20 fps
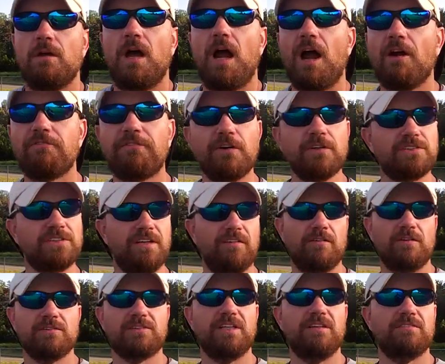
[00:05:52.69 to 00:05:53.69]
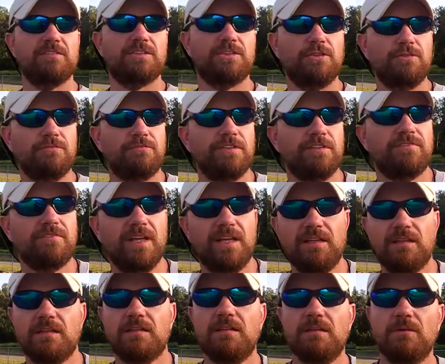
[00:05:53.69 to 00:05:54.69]
Our first 7-on-7 is June
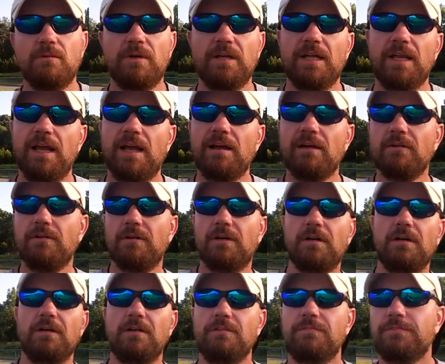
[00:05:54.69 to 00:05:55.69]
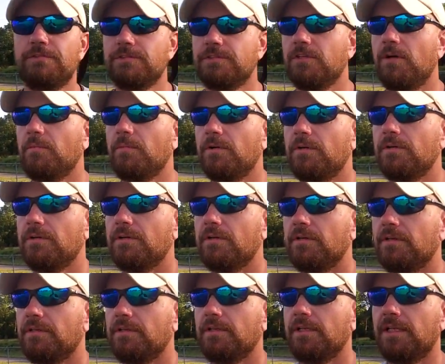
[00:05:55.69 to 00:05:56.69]
15th. We get out for summer,
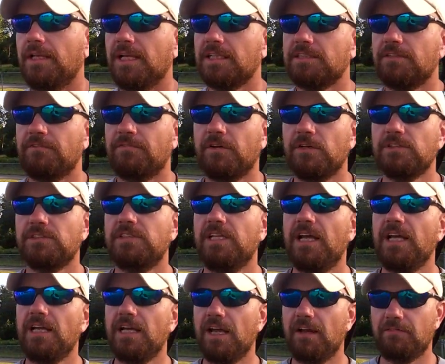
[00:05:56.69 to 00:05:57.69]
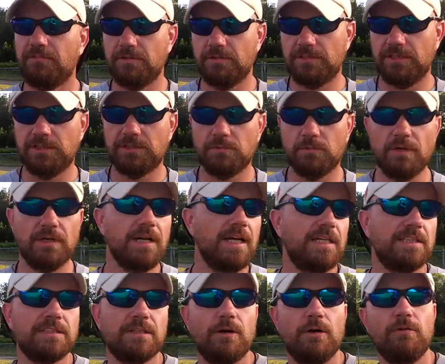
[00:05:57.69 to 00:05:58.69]
and that's the first day after teacher work
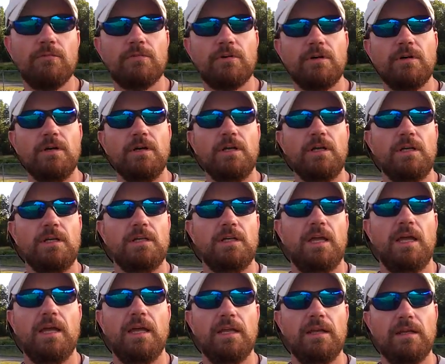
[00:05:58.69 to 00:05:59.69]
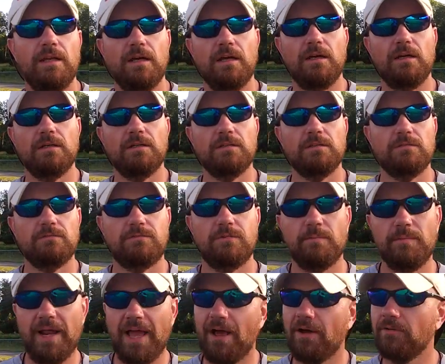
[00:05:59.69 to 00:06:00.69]
days are over. And
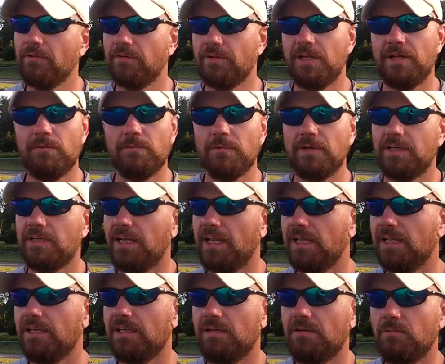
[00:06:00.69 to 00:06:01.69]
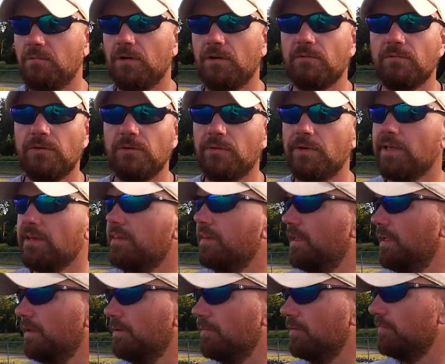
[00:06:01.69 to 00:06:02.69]
from now till then, we're dead. We don't do
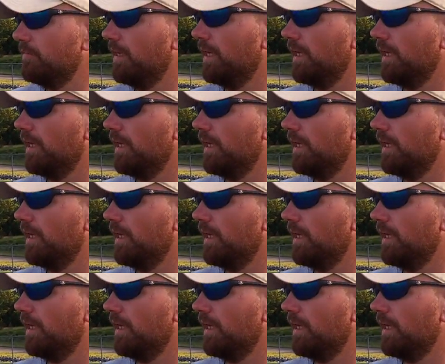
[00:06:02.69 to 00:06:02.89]
anything. We've